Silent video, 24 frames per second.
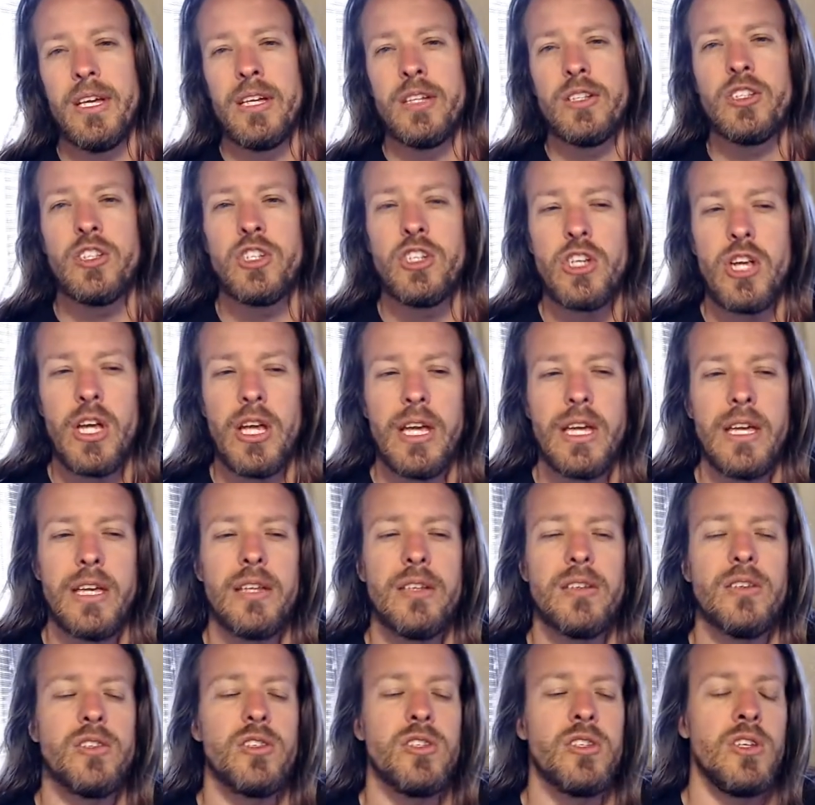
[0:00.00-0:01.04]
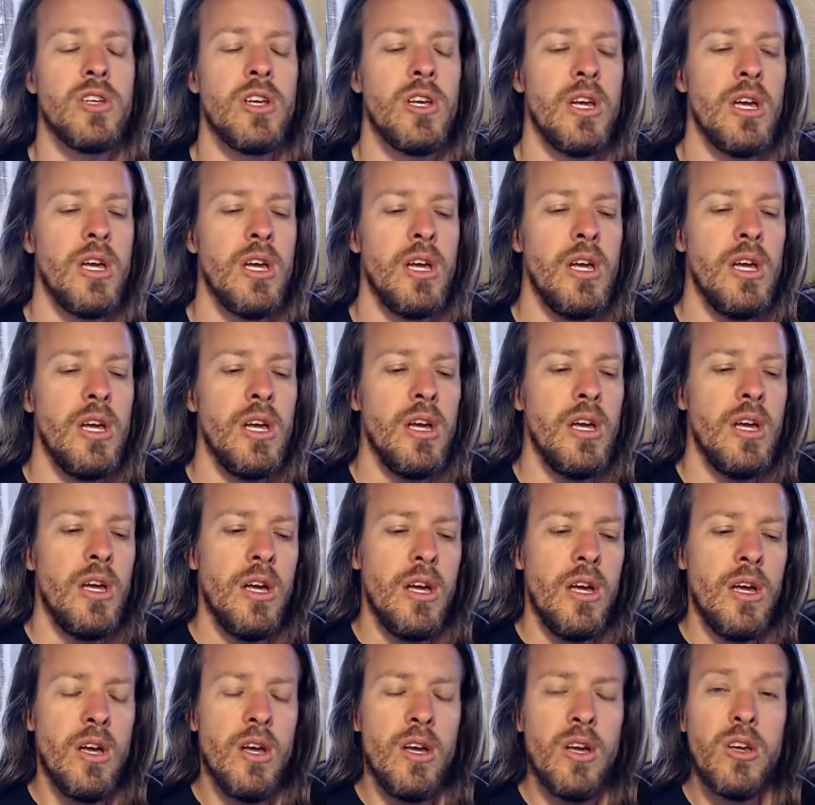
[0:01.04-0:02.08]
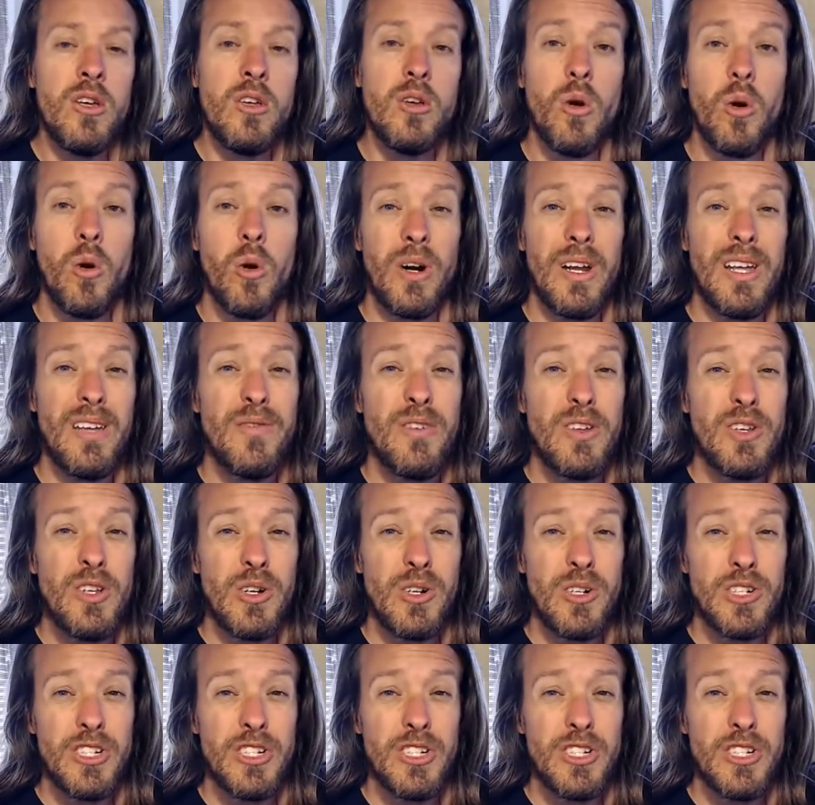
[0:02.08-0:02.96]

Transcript: change your even your